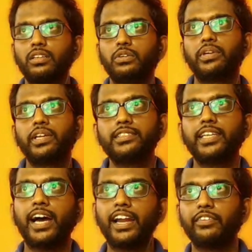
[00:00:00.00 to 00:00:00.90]
you test
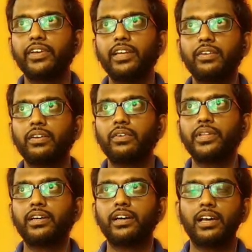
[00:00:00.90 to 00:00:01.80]
the hardware
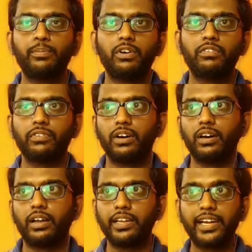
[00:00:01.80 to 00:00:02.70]
with the help
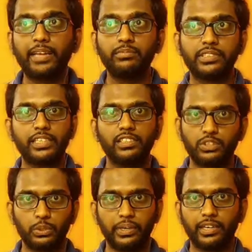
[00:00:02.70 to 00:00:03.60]
of real-time
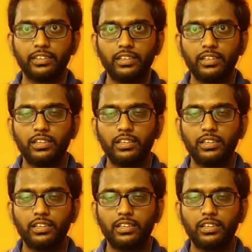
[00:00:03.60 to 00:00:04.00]
signals to it.